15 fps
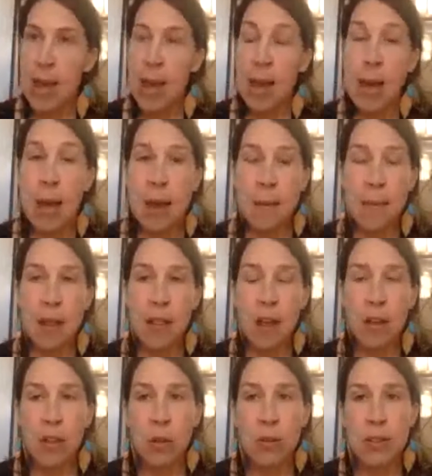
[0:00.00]

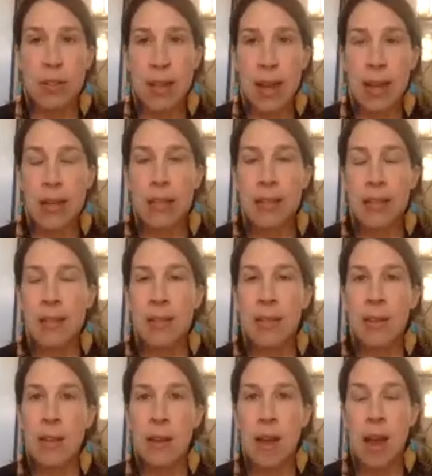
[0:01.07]
Along those lines,
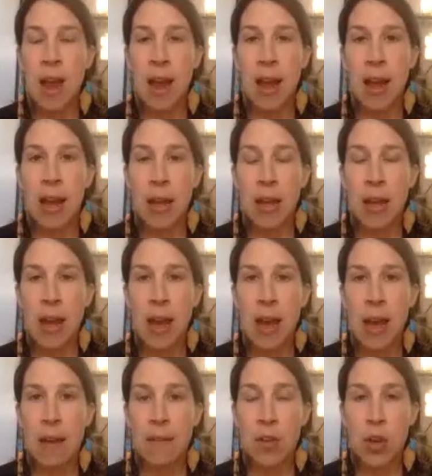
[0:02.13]
I
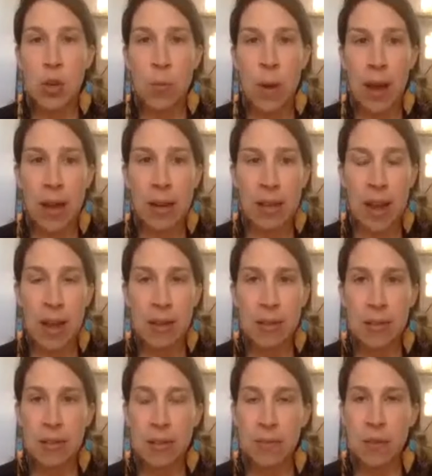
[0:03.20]
have a new
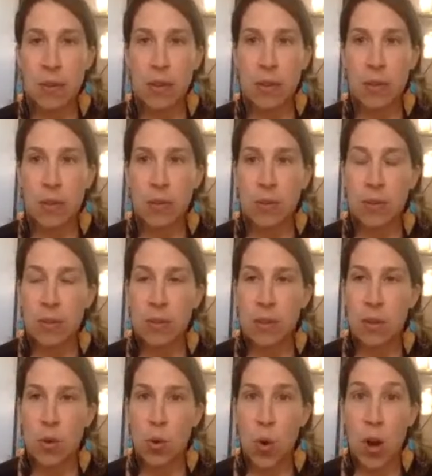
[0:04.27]
podcast for those
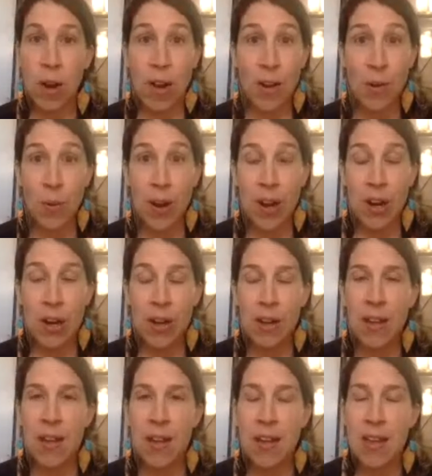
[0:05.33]
who are unaware,
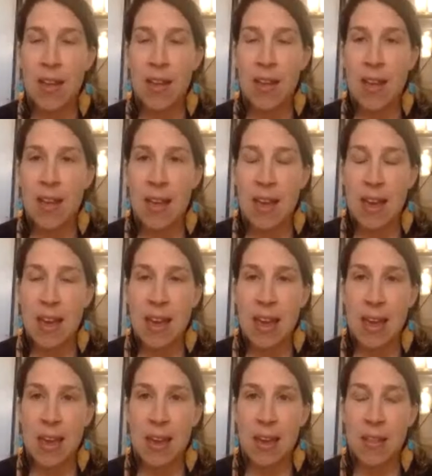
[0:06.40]

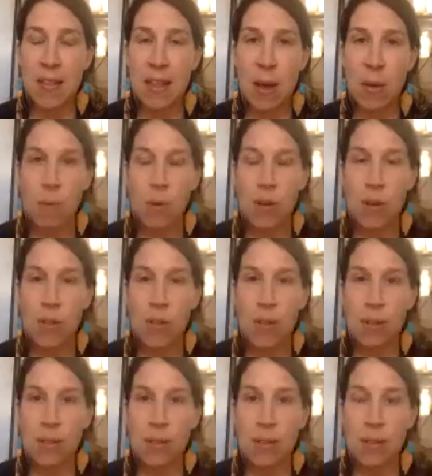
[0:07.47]
and that was
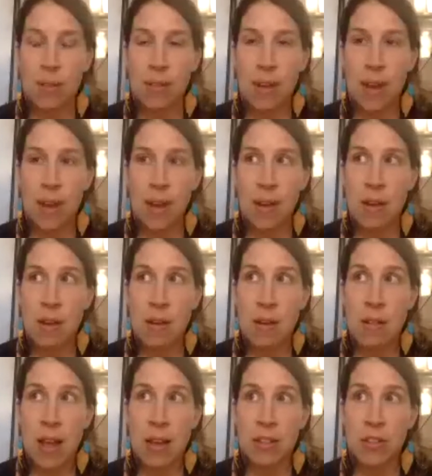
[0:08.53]
done
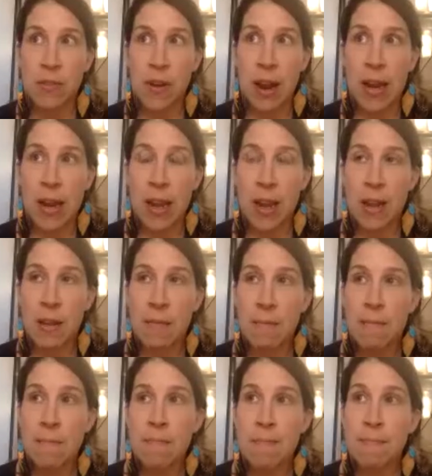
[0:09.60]
last Friday.
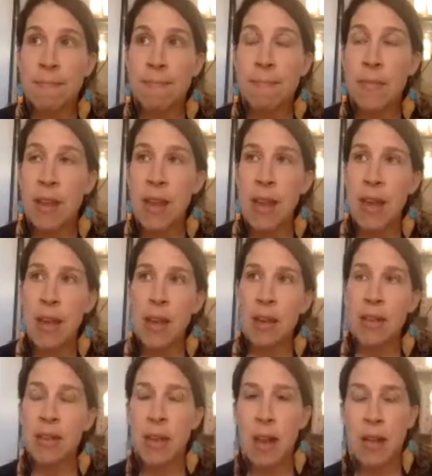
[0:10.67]
And it's
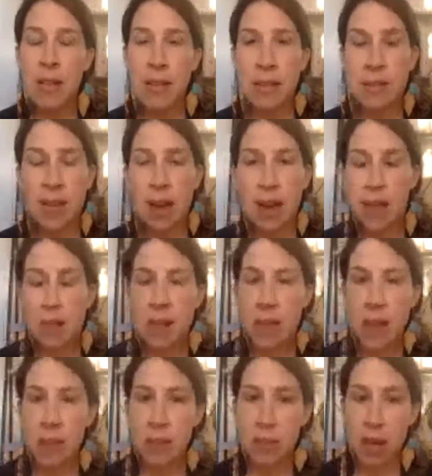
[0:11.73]
on this concept
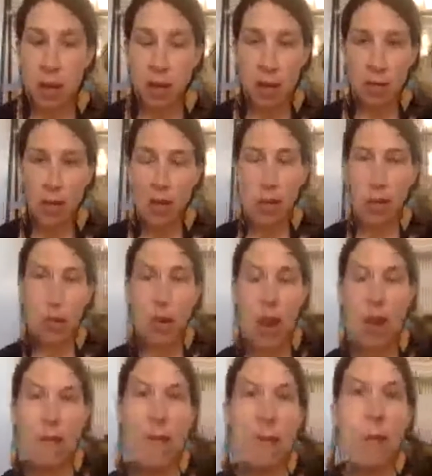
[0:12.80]
of a private
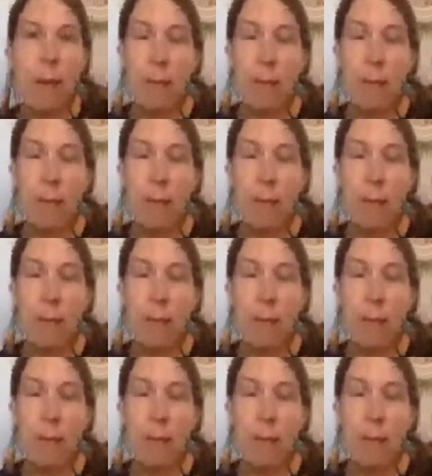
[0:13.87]
membership